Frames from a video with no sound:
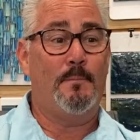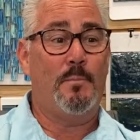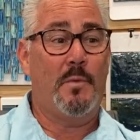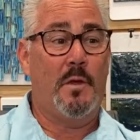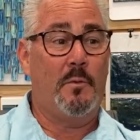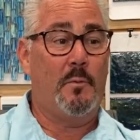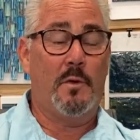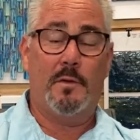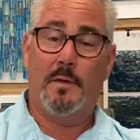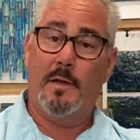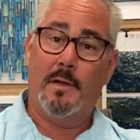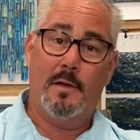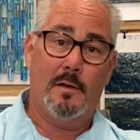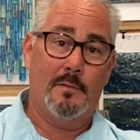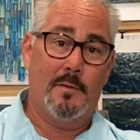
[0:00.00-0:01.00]
we take
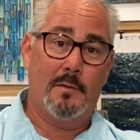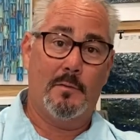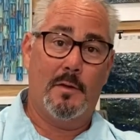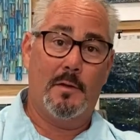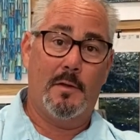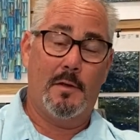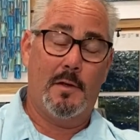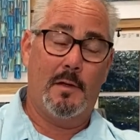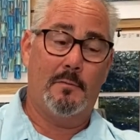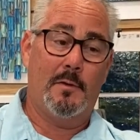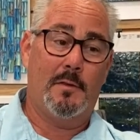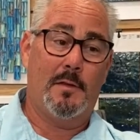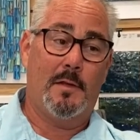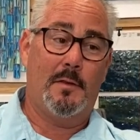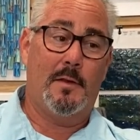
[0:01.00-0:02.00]
care of
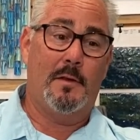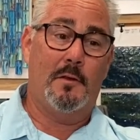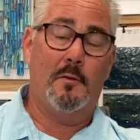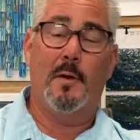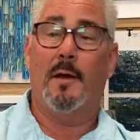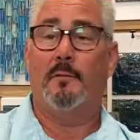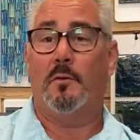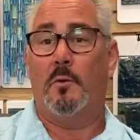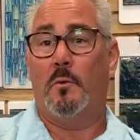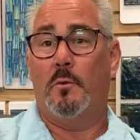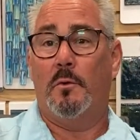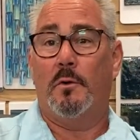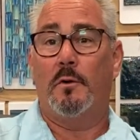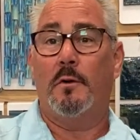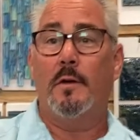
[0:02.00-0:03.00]
everything that you have to
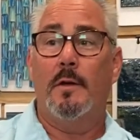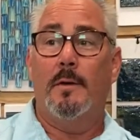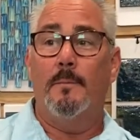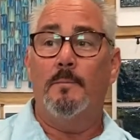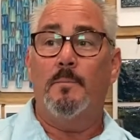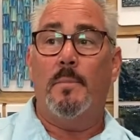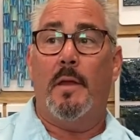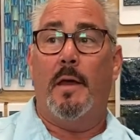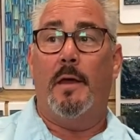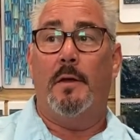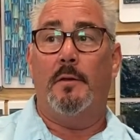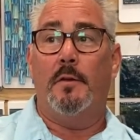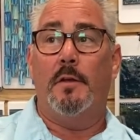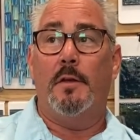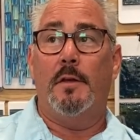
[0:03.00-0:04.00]
order.
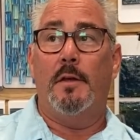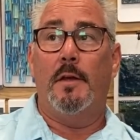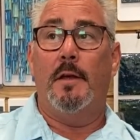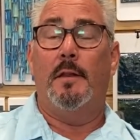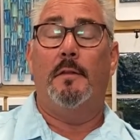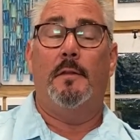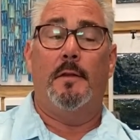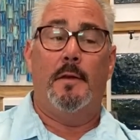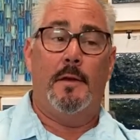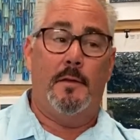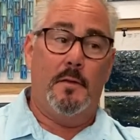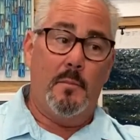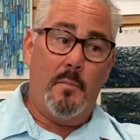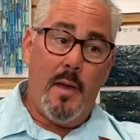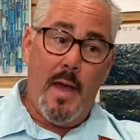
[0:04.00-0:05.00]
And in
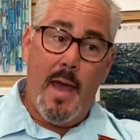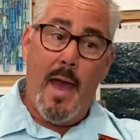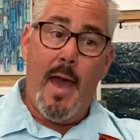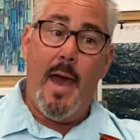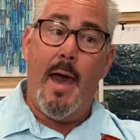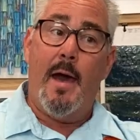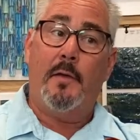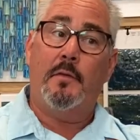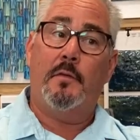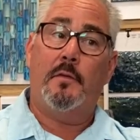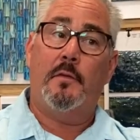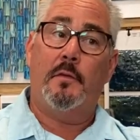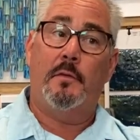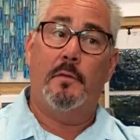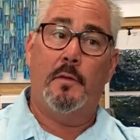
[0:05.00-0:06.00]
the
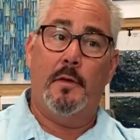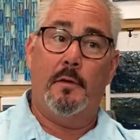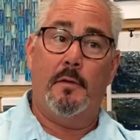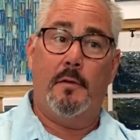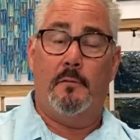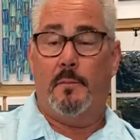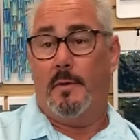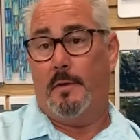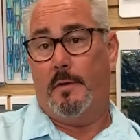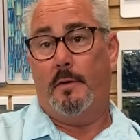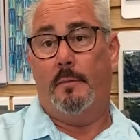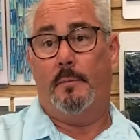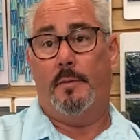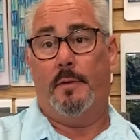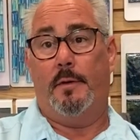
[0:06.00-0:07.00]
past, there have been
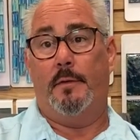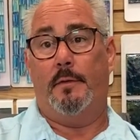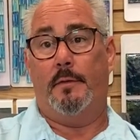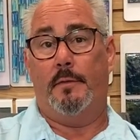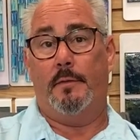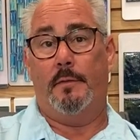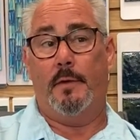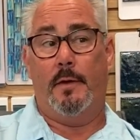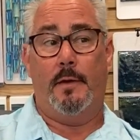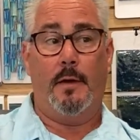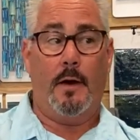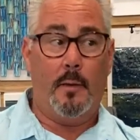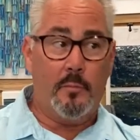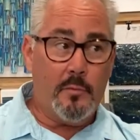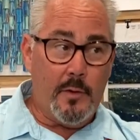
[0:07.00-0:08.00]
companies that
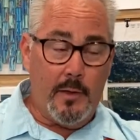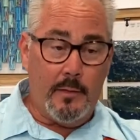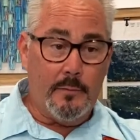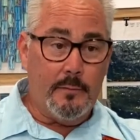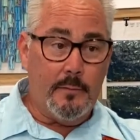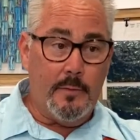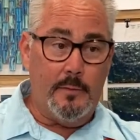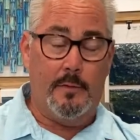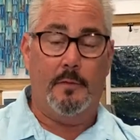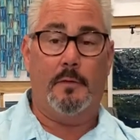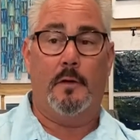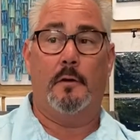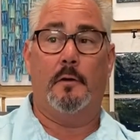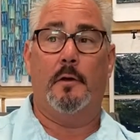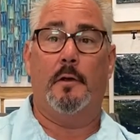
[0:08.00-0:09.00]
operate in this
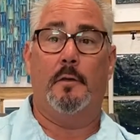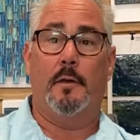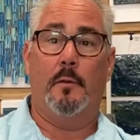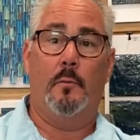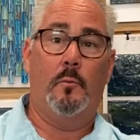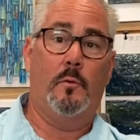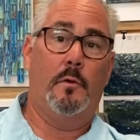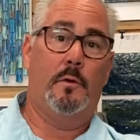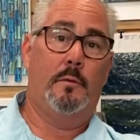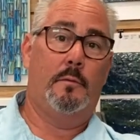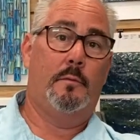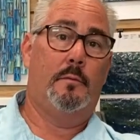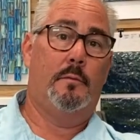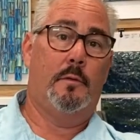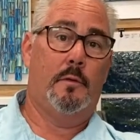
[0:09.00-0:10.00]
area that want
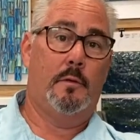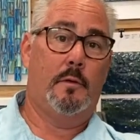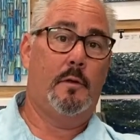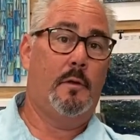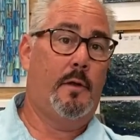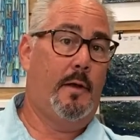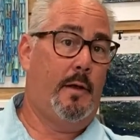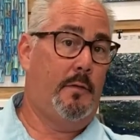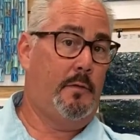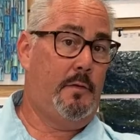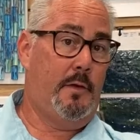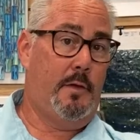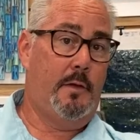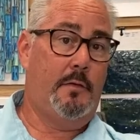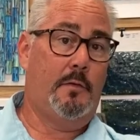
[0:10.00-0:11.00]
the clients to
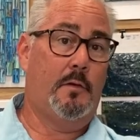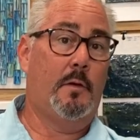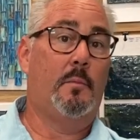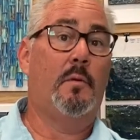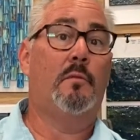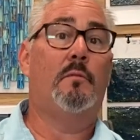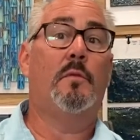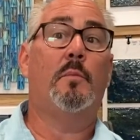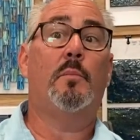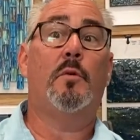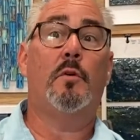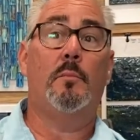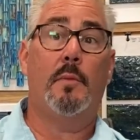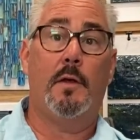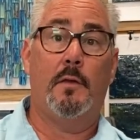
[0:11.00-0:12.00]
get some of the
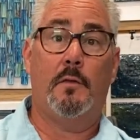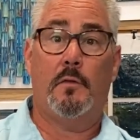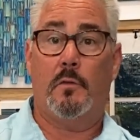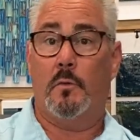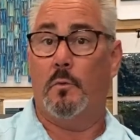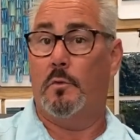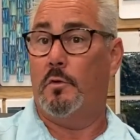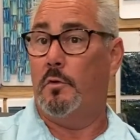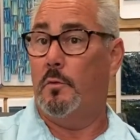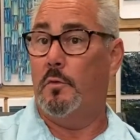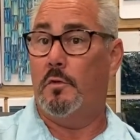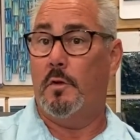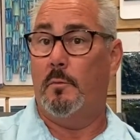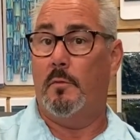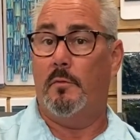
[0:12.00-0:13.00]
permits or do
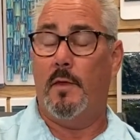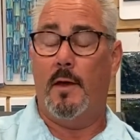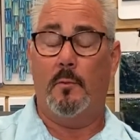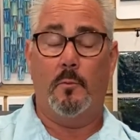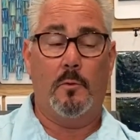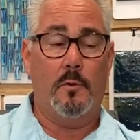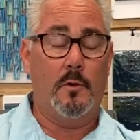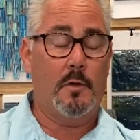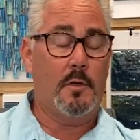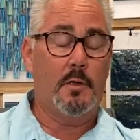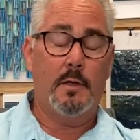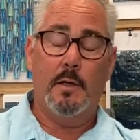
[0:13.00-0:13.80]
some of that work.